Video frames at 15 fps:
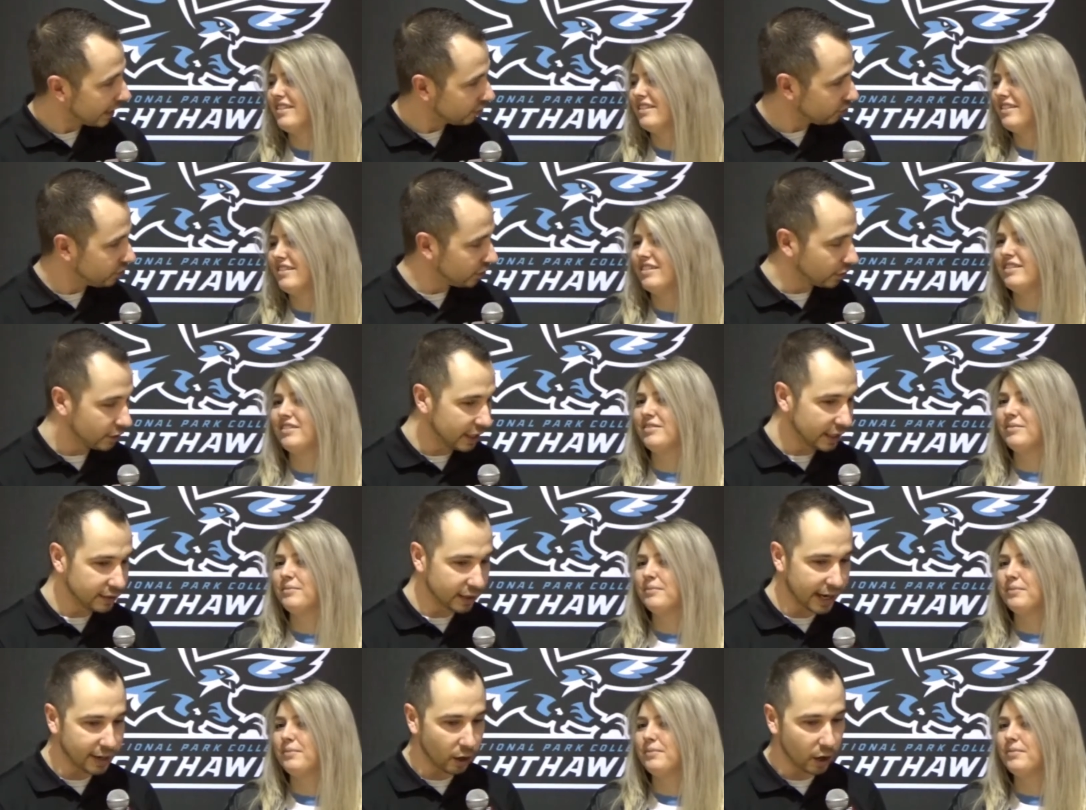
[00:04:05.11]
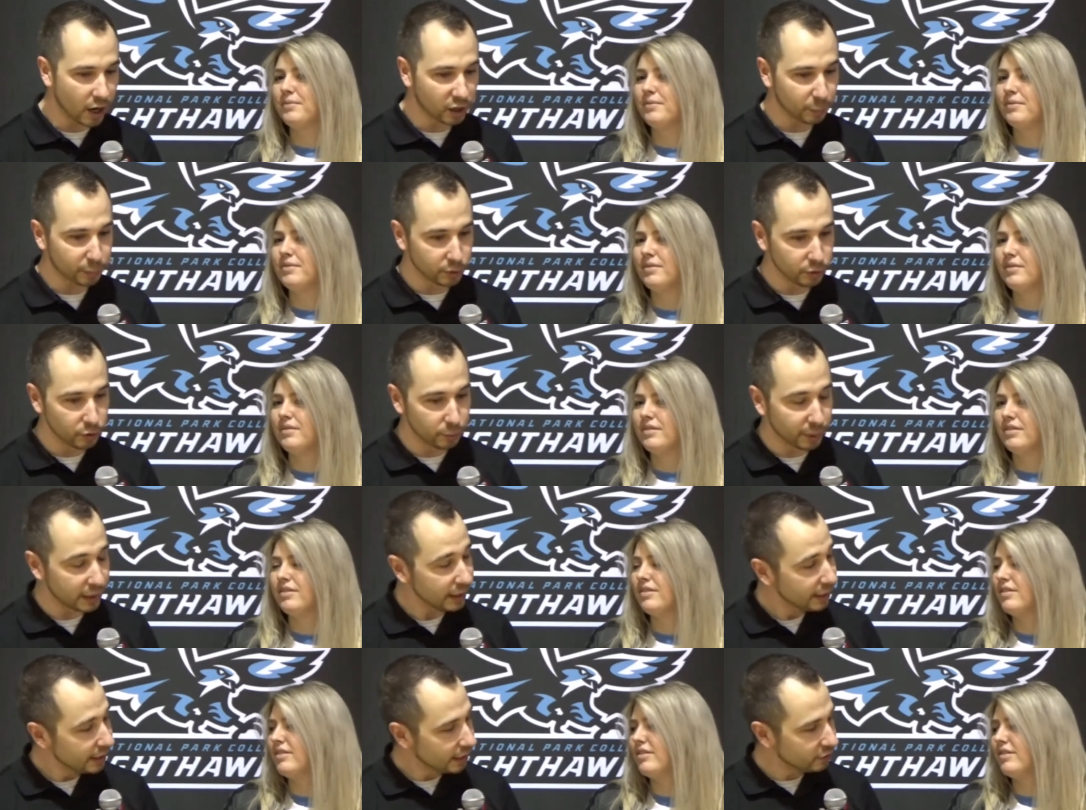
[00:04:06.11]
Speaker 1: next year in Nighthawk
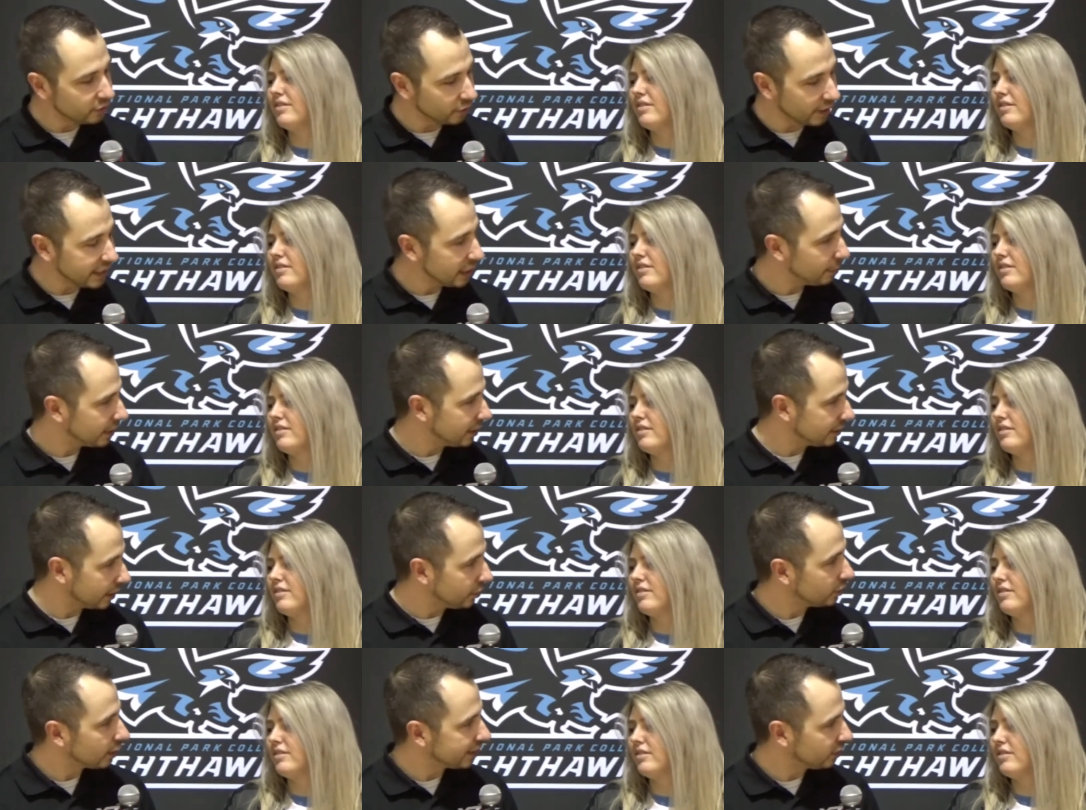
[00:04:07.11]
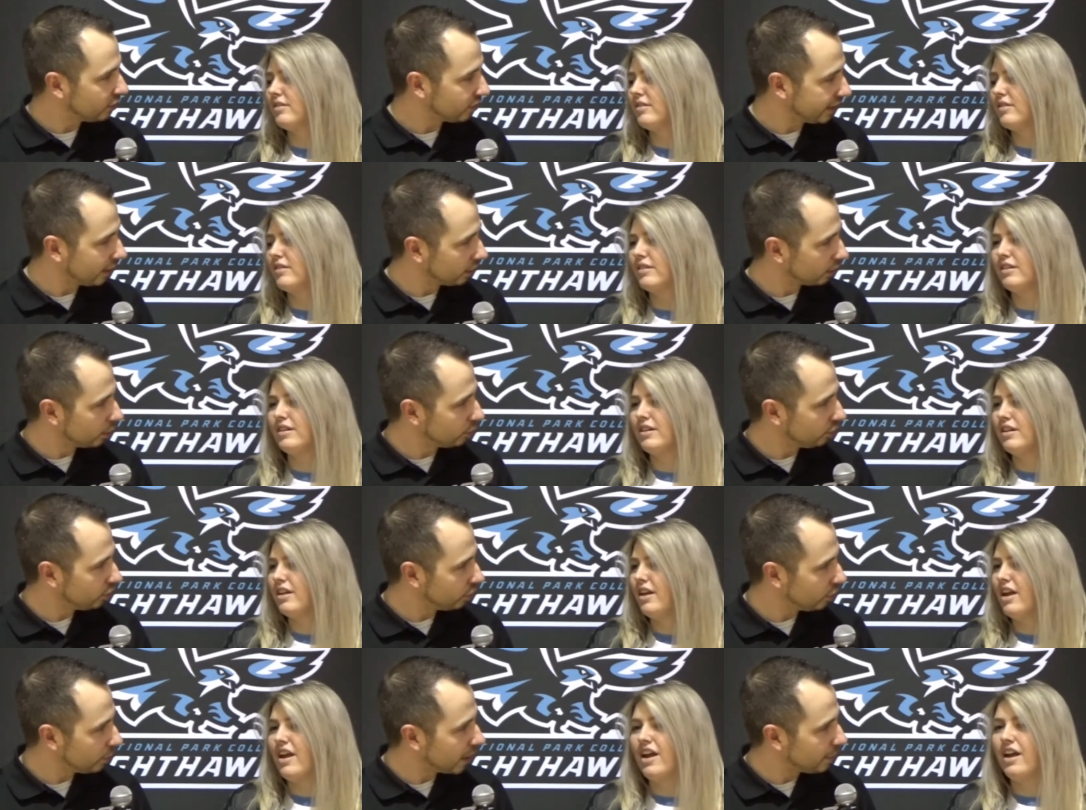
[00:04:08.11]
Blue. But is there anybody that you'd like to say
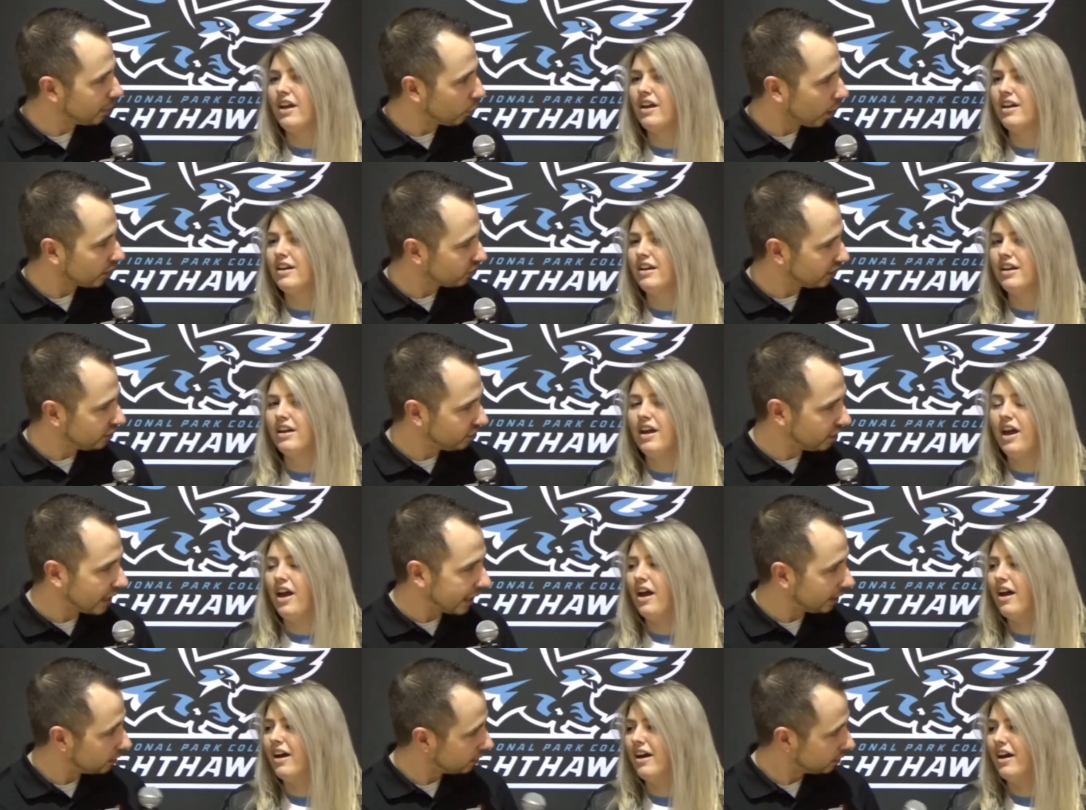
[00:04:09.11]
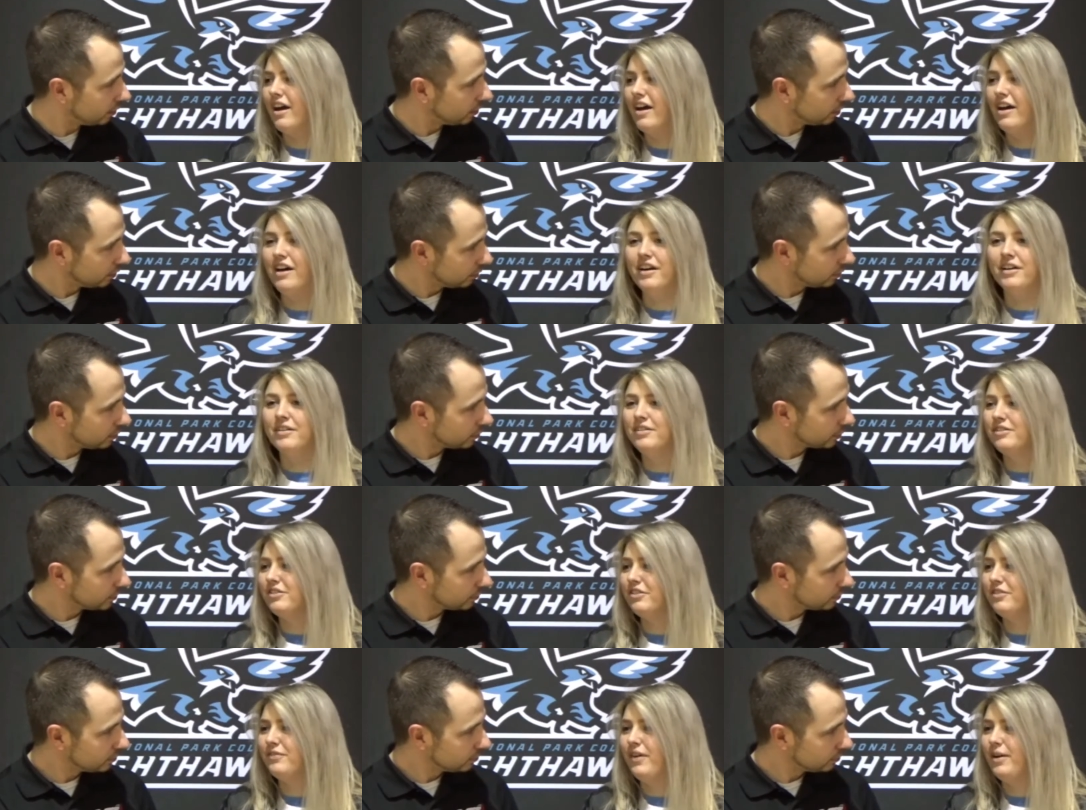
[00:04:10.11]
hello to who may be watching today?
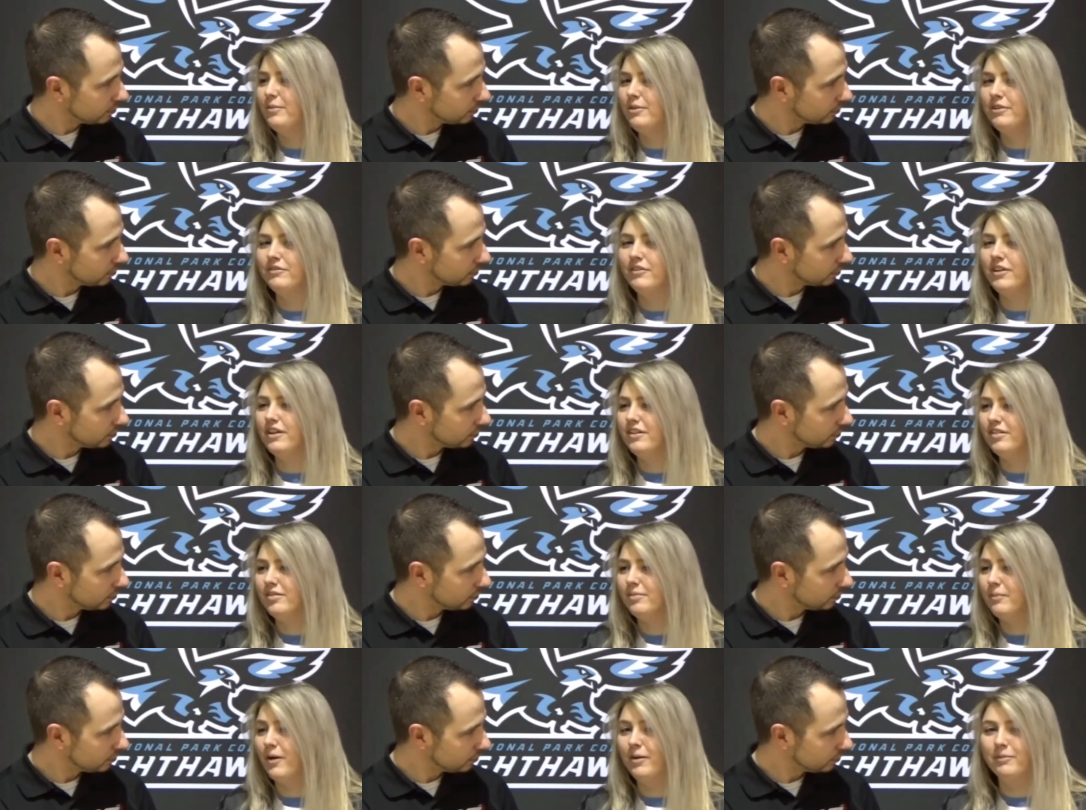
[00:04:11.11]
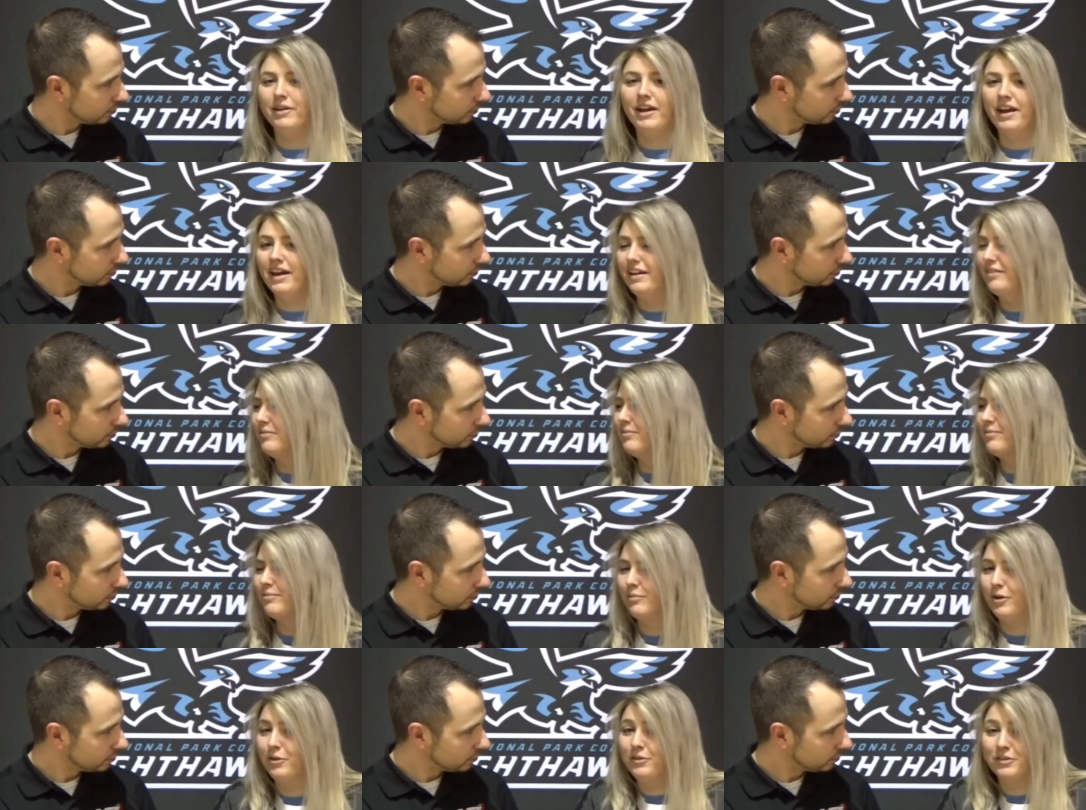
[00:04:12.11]
Speaker 2: just family, friends, mom, dad,
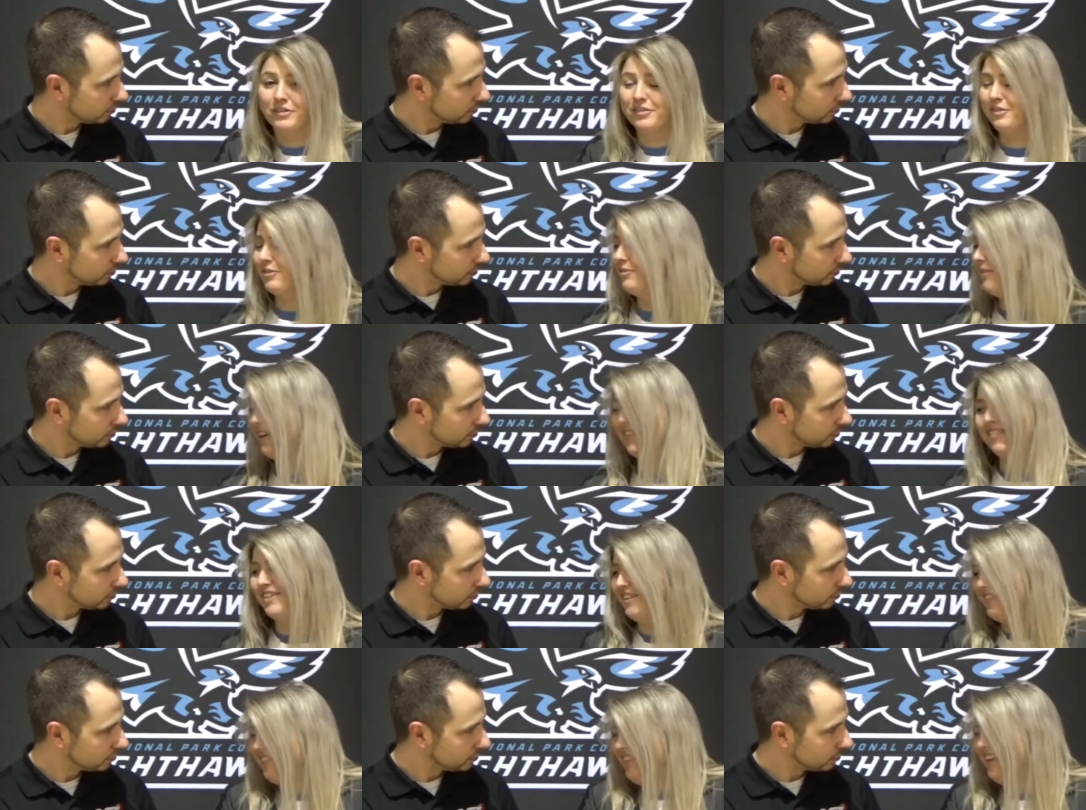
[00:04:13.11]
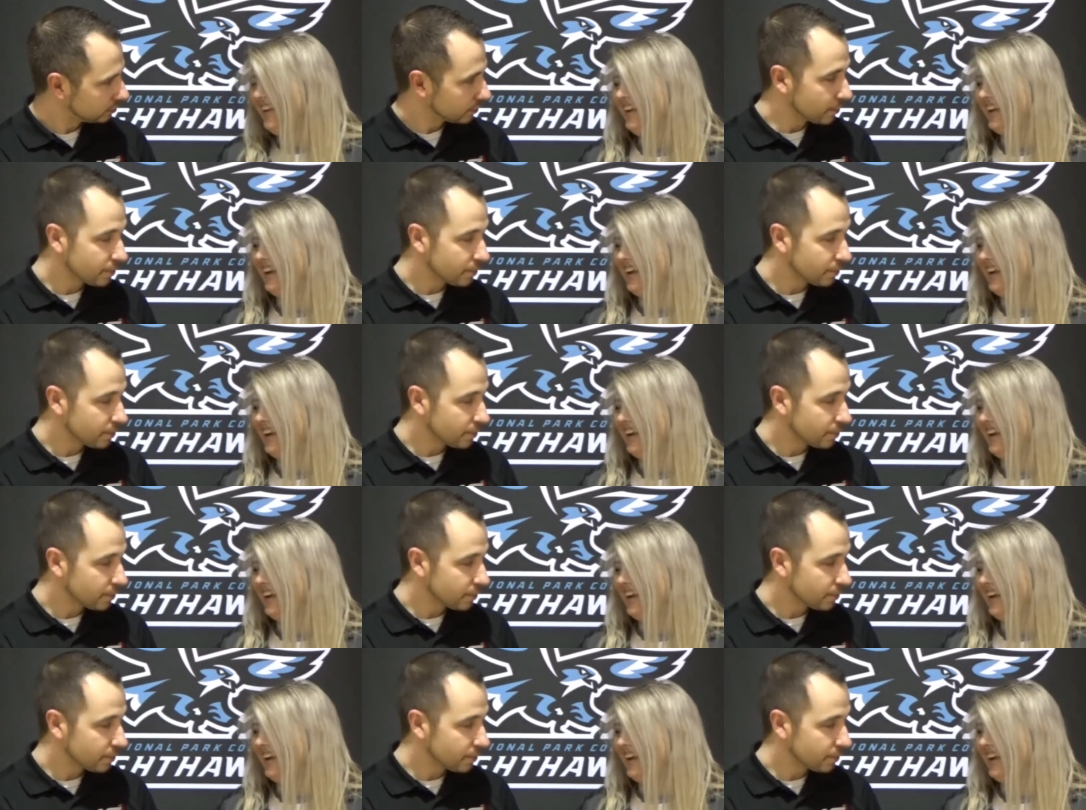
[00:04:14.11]
brother, sister. That's it.